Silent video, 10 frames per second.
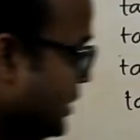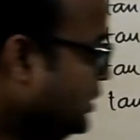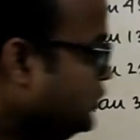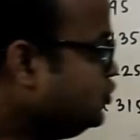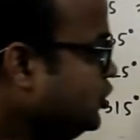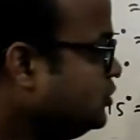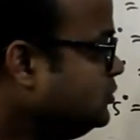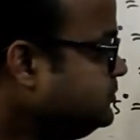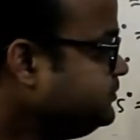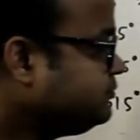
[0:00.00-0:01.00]

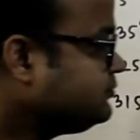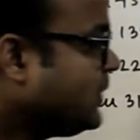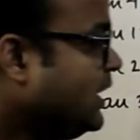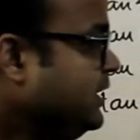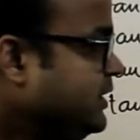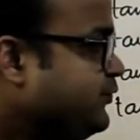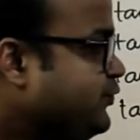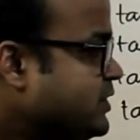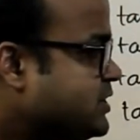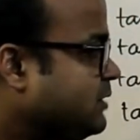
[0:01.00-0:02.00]
So, if
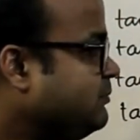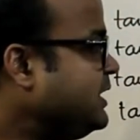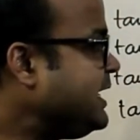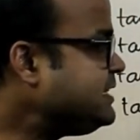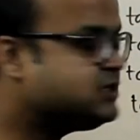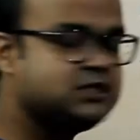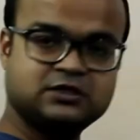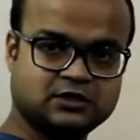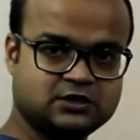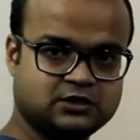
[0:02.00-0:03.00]
we summarize
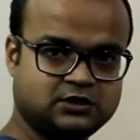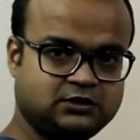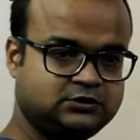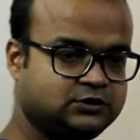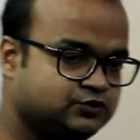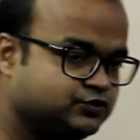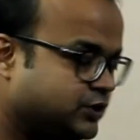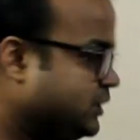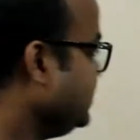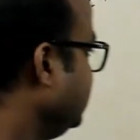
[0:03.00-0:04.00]
this result,
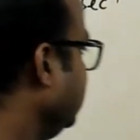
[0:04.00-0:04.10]
so